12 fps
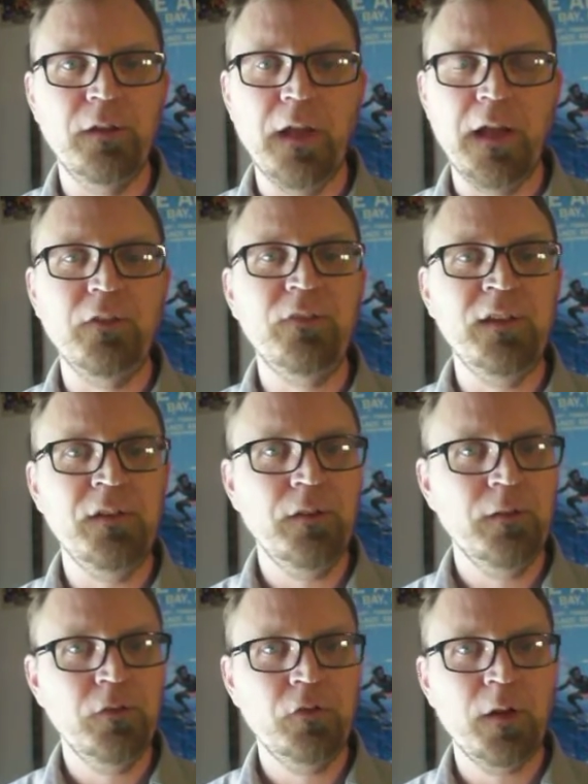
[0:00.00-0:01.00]
Etsy
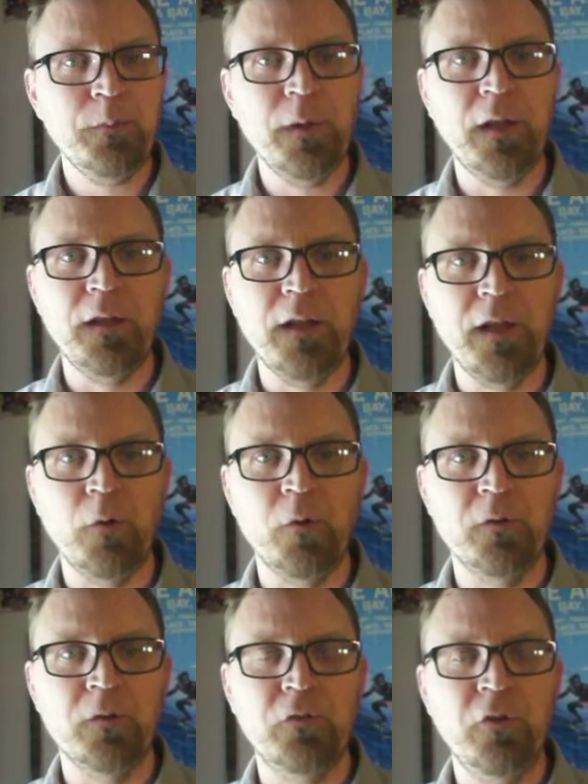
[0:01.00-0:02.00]
shop and I
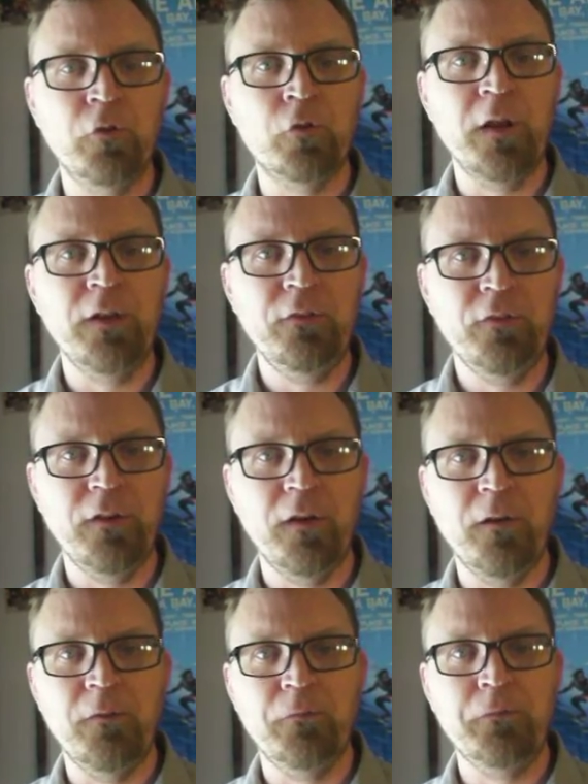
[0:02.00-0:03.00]
ordered two trades
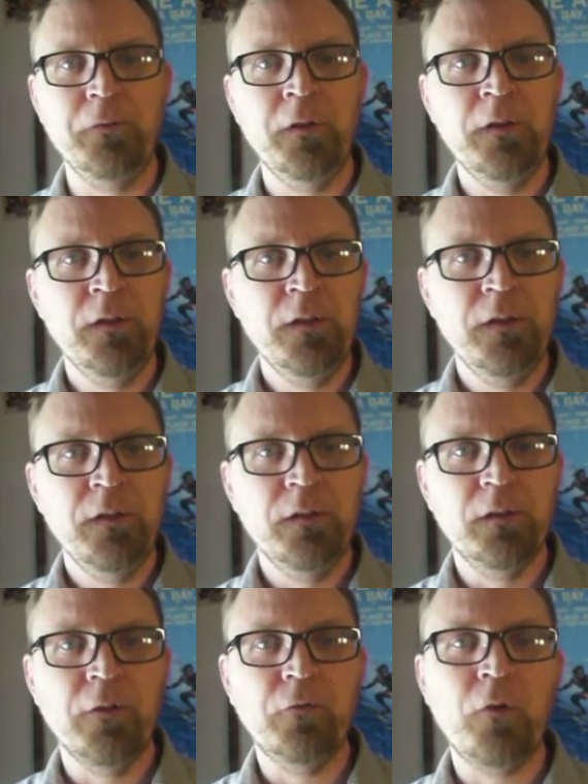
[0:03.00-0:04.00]
of
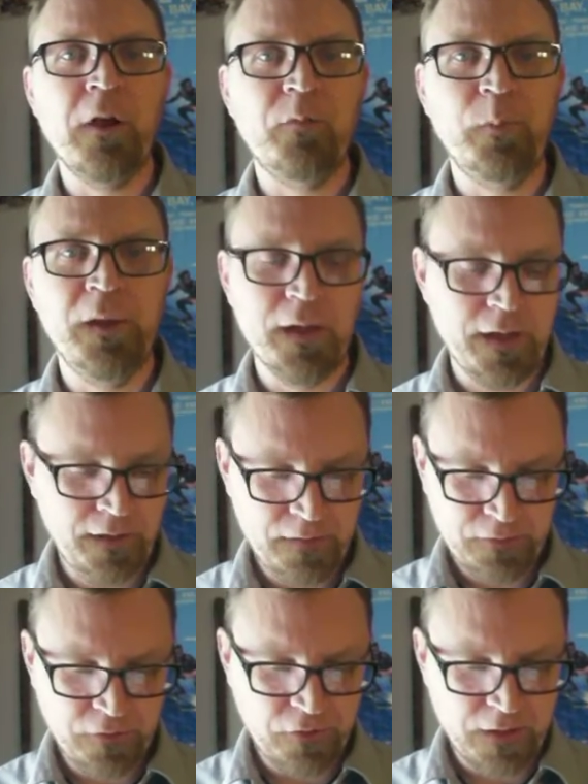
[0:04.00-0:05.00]
Lovecraft PI
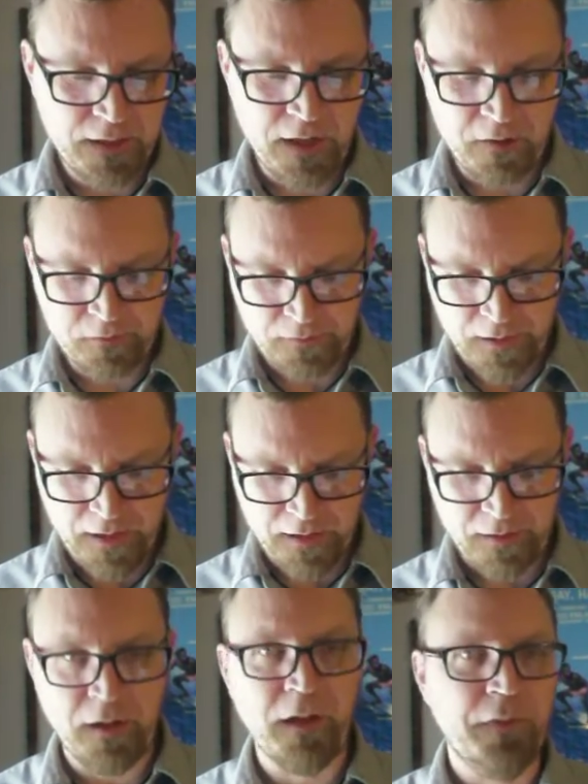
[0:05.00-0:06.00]
to check out,
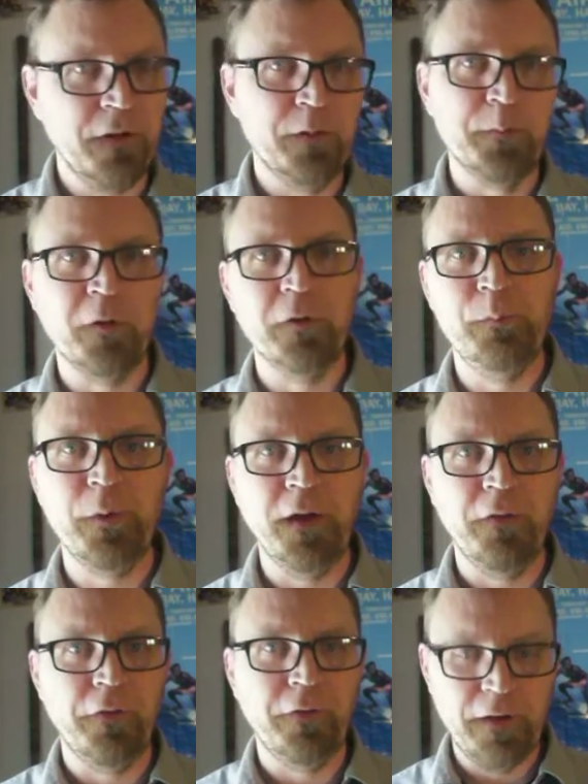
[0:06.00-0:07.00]
and uh, they're in my read
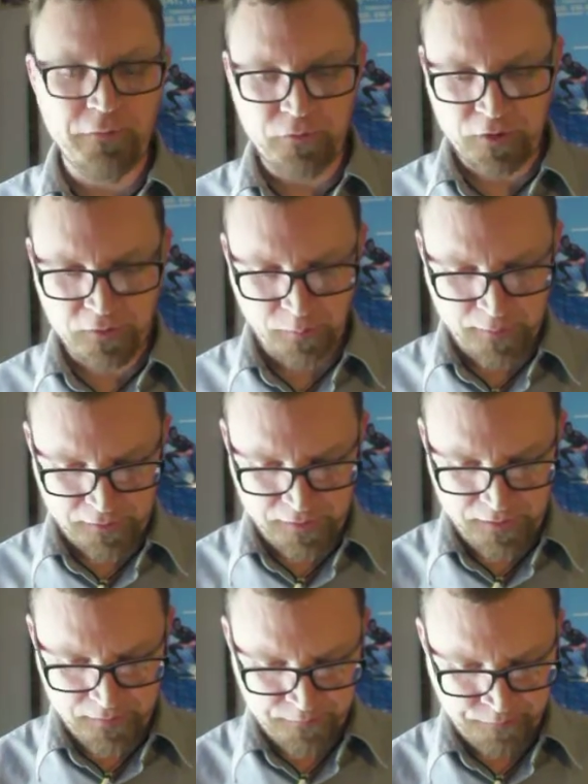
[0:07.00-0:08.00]
pile though. I haven't checked them out
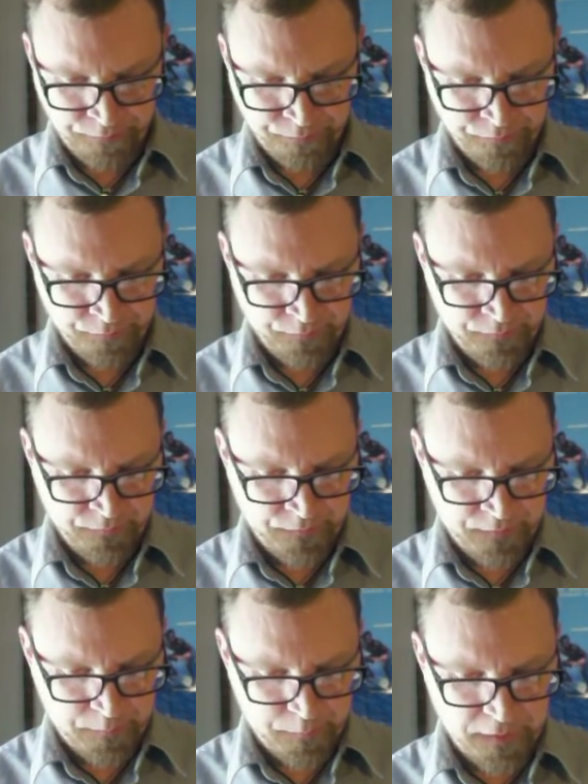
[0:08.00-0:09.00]
yet,
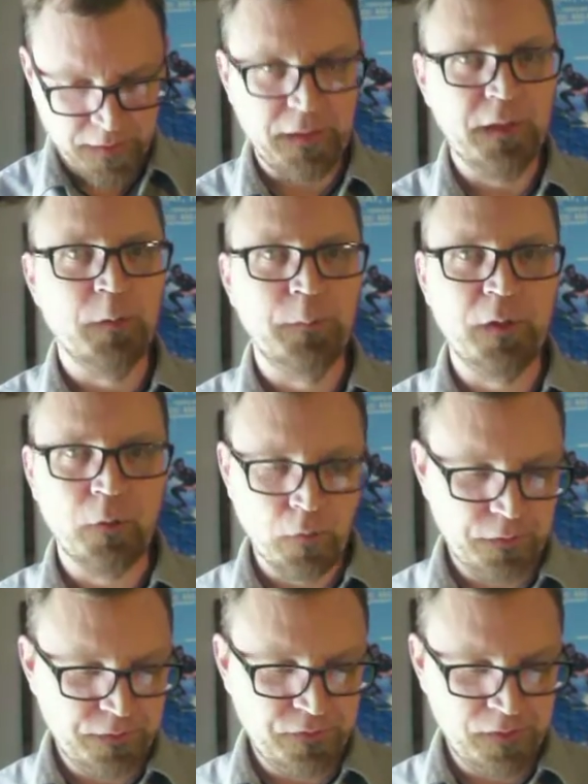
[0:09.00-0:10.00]
but it'll be
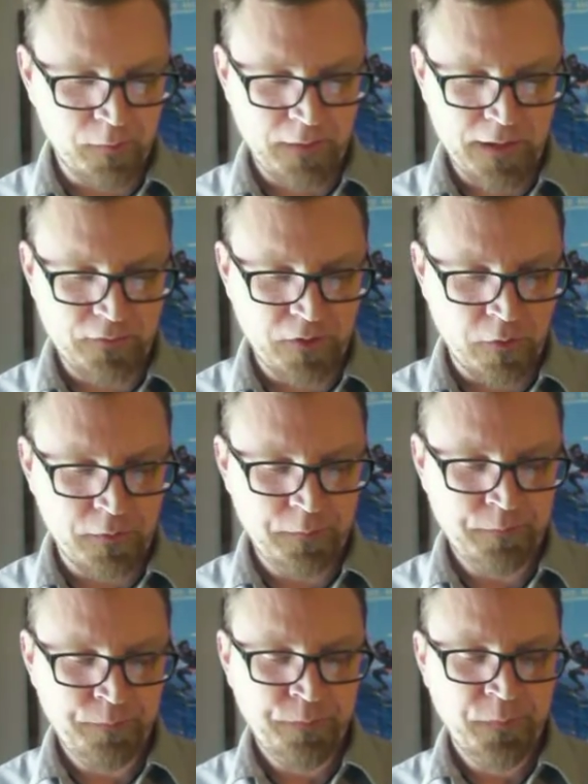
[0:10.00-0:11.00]
cool to see where that's going.
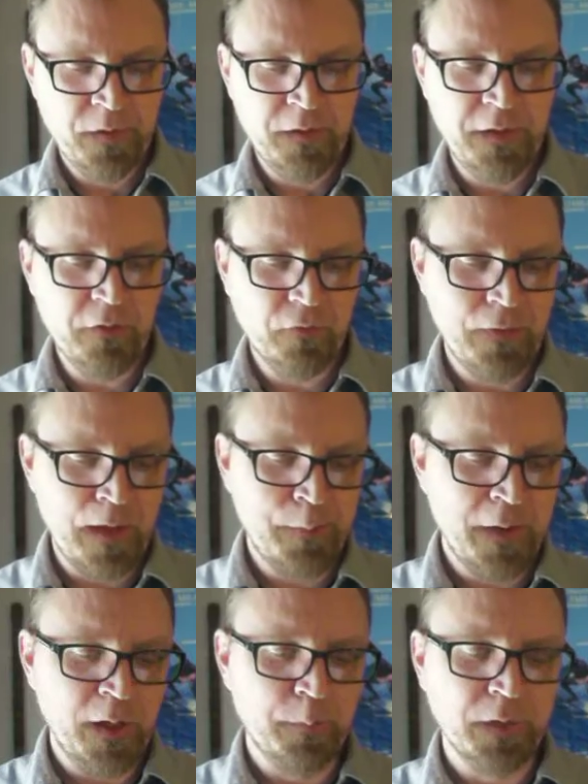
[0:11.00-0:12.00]
Here's
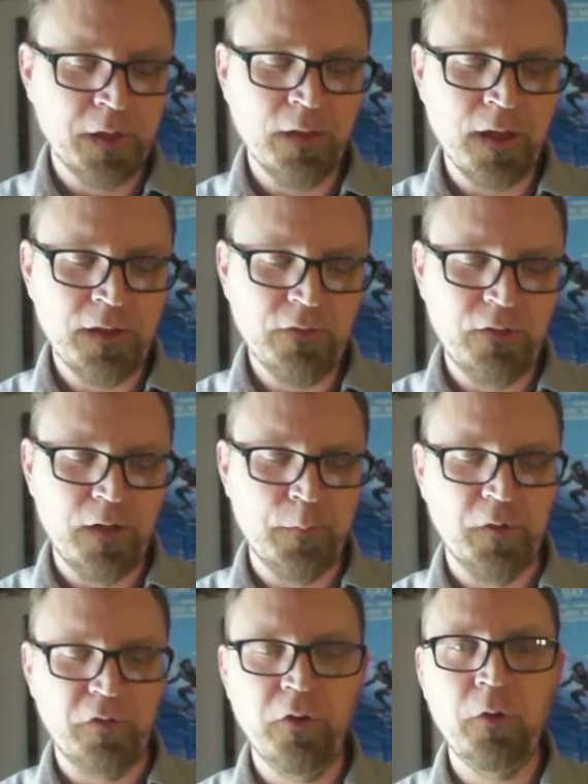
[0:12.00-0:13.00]
Vampire Bloodlines
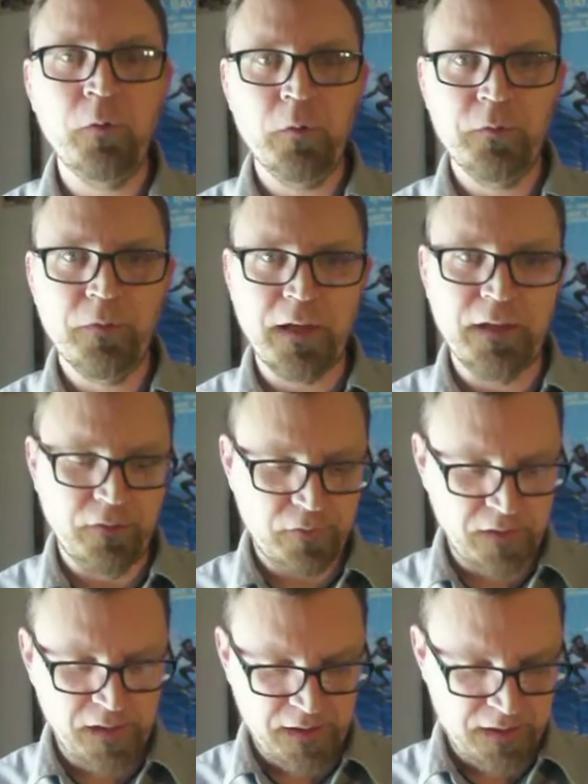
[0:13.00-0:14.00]
number two. That is
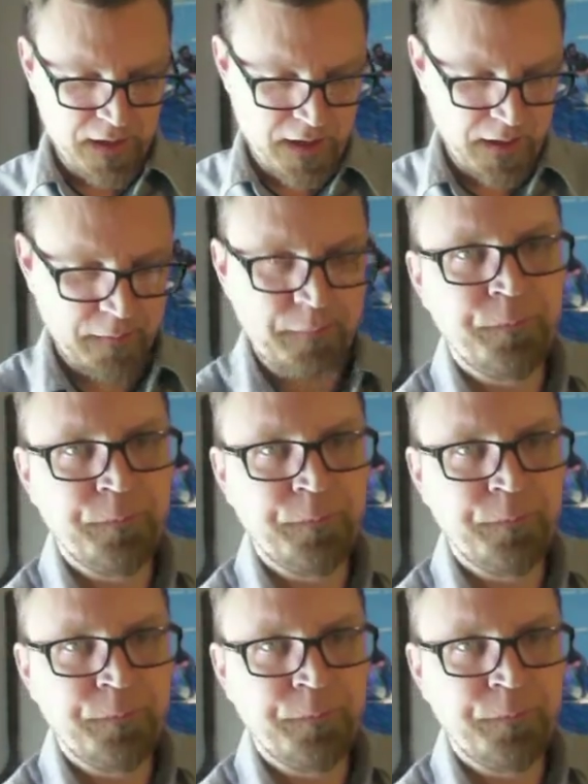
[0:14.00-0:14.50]
the uh,